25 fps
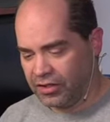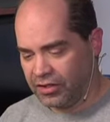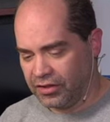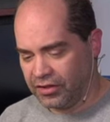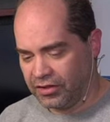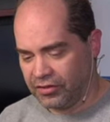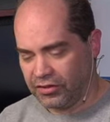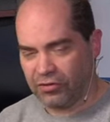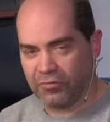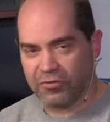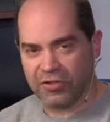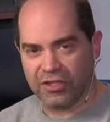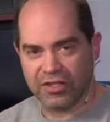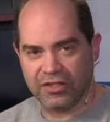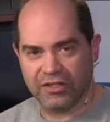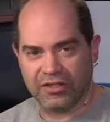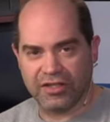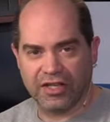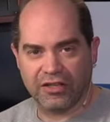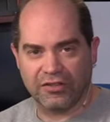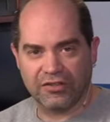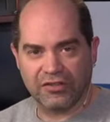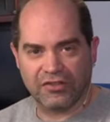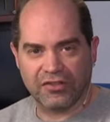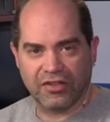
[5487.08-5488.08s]
the, one of the
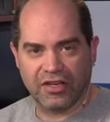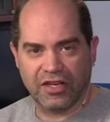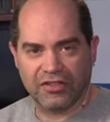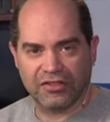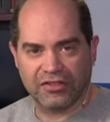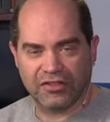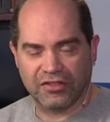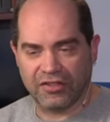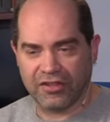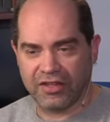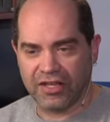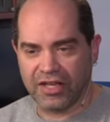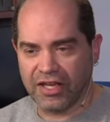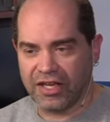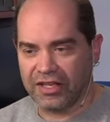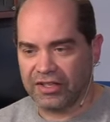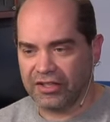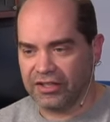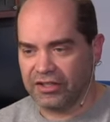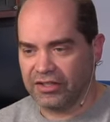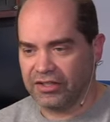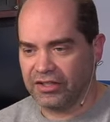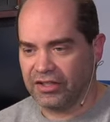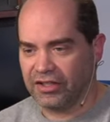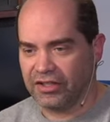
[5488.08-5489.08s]
downsides to that
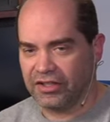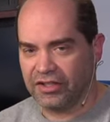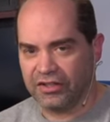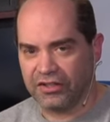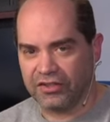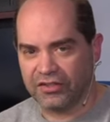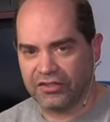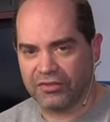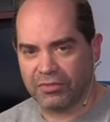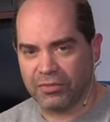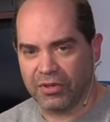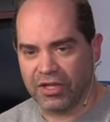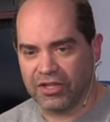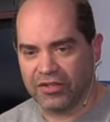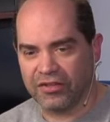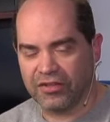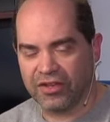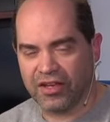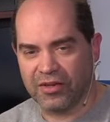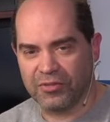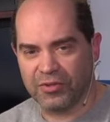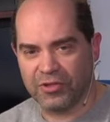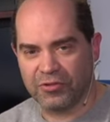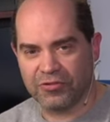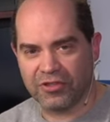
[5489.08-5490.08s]
is by the
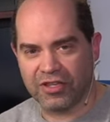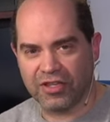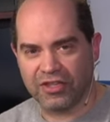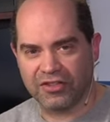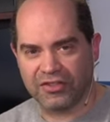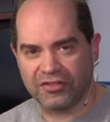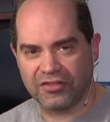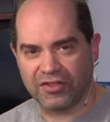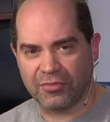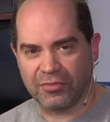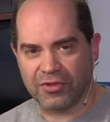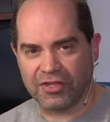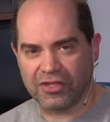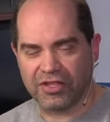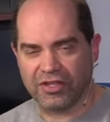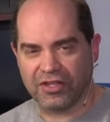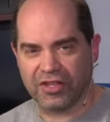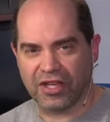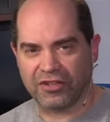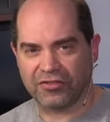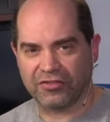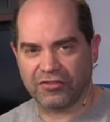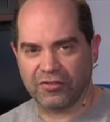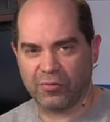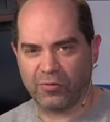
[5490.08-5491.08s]
time you get something that
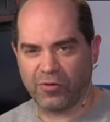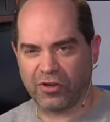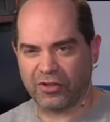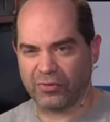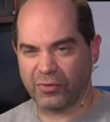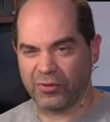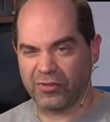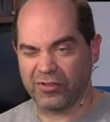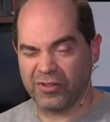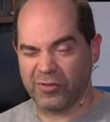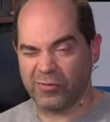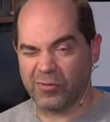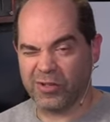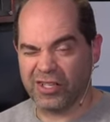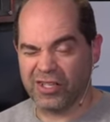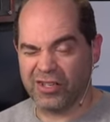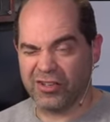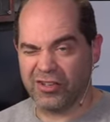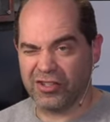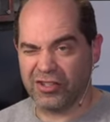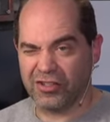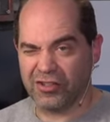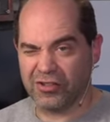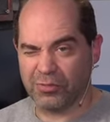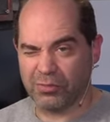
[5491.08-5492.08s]
actually works really
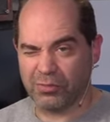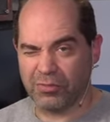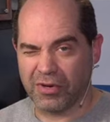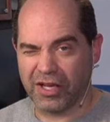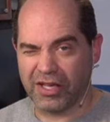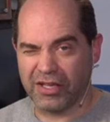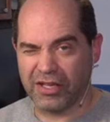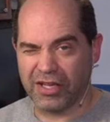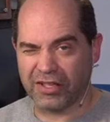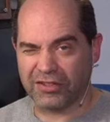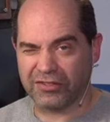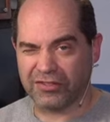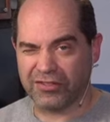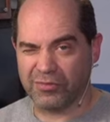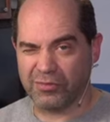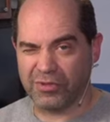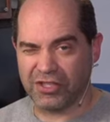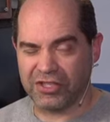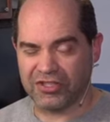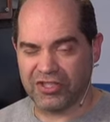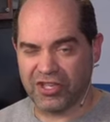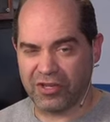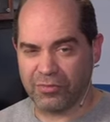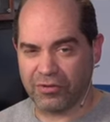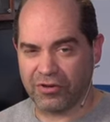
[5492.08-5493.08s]
well, you might actually be
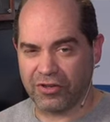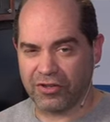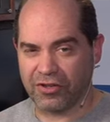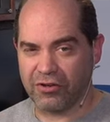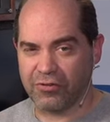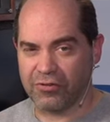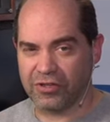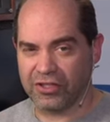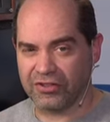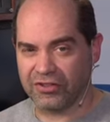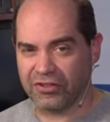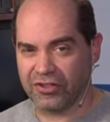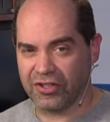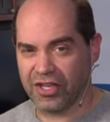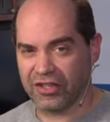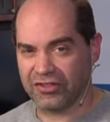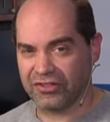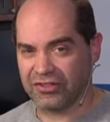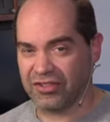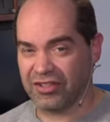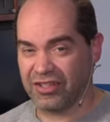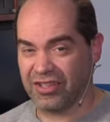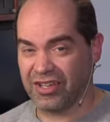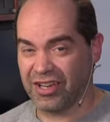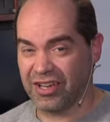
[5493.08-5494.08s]
cheaper going to S
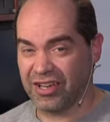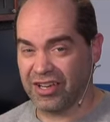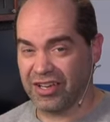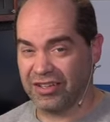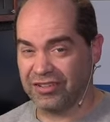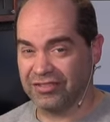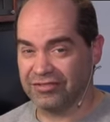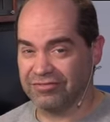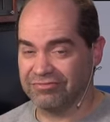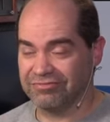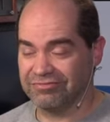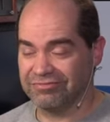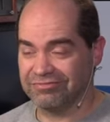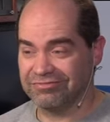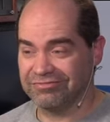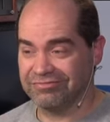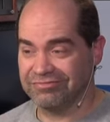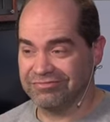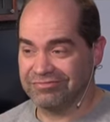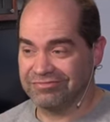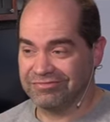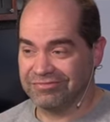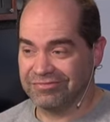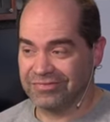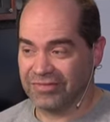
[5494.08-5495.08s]
D I.
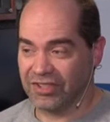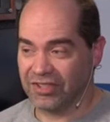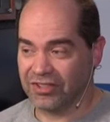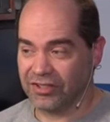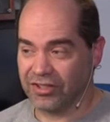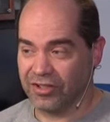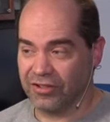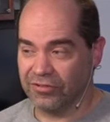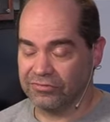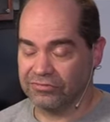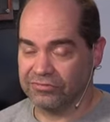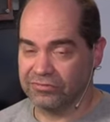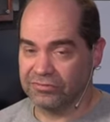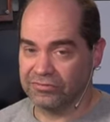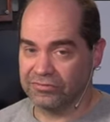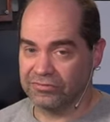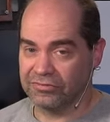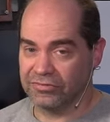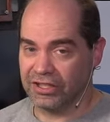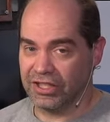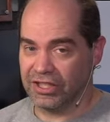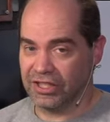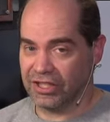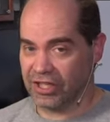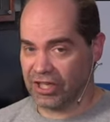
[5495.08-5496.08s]
So,
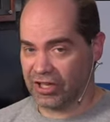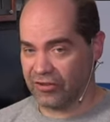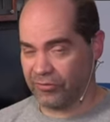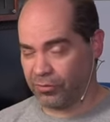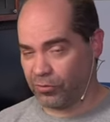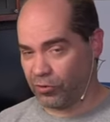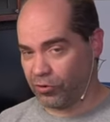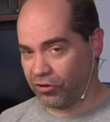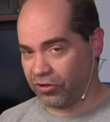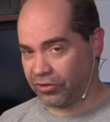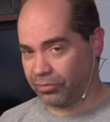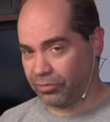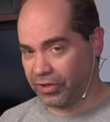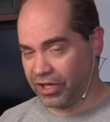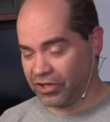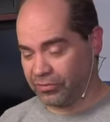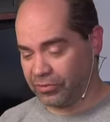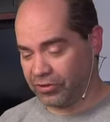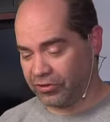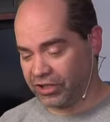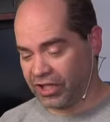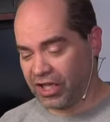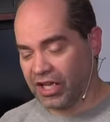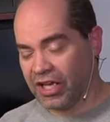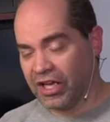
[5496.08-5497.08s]
and then you have more
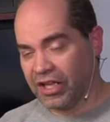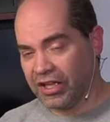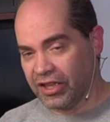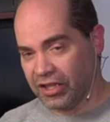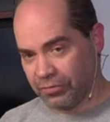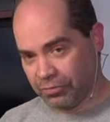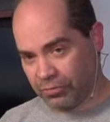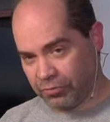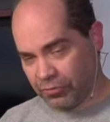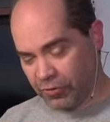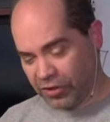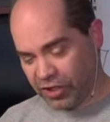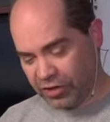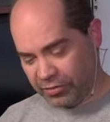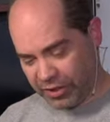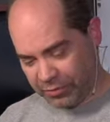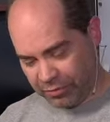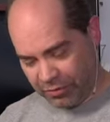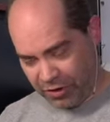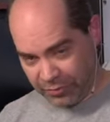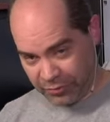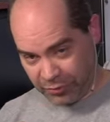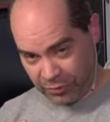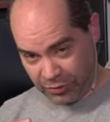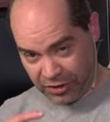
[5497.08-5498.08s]
compatibility. Then one of the big
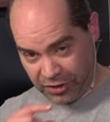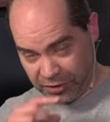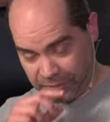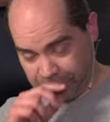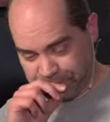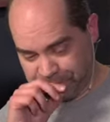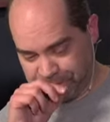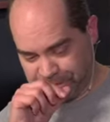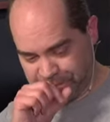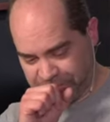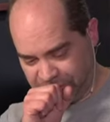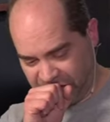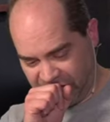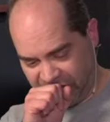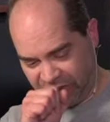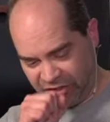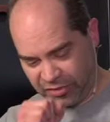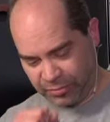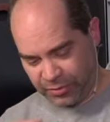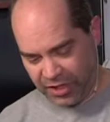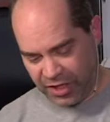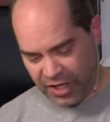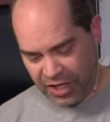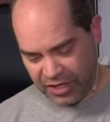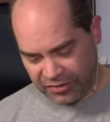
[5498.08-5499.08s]
problems with it, excuse
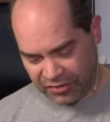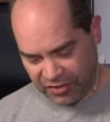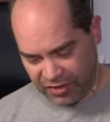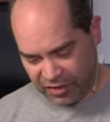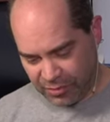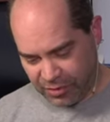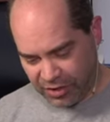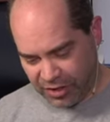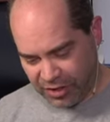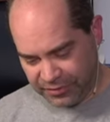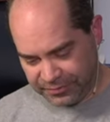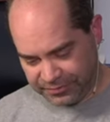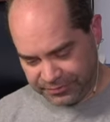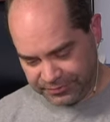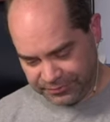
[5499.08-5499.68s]
me, the H D M I,